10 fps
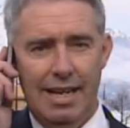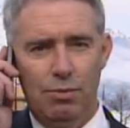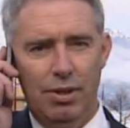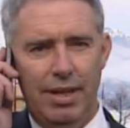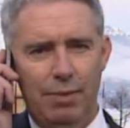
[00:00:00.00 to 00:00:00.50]

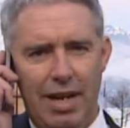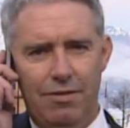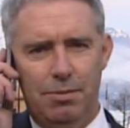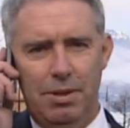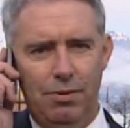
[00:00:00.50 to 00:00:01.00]
Uh, well, that would
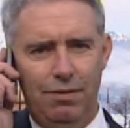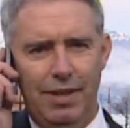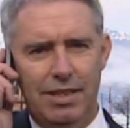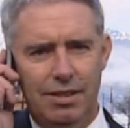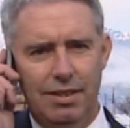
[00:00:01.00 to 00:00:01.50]
have to be
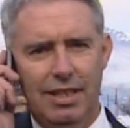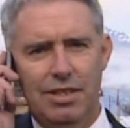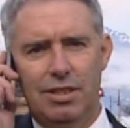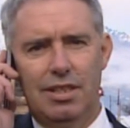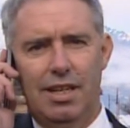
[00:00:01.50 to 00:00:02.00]
reflected in
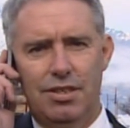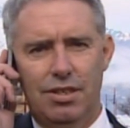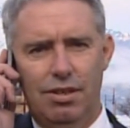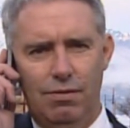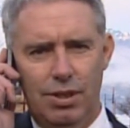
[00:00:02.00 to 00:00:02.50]

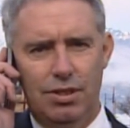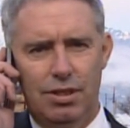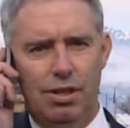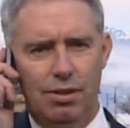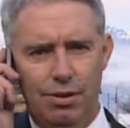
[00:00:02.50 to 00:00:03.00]
legislation of
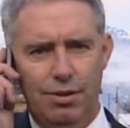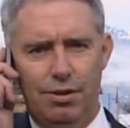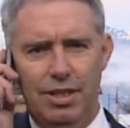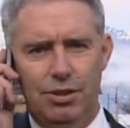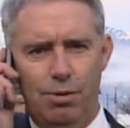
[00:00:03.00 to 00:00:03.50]
which local
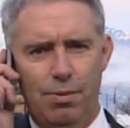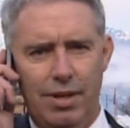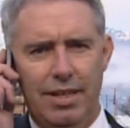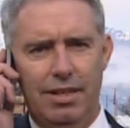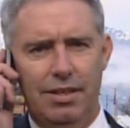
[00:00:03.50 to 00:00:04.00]
authorities
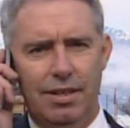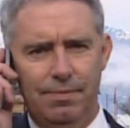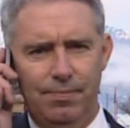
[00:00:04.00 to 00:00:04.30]
operate under.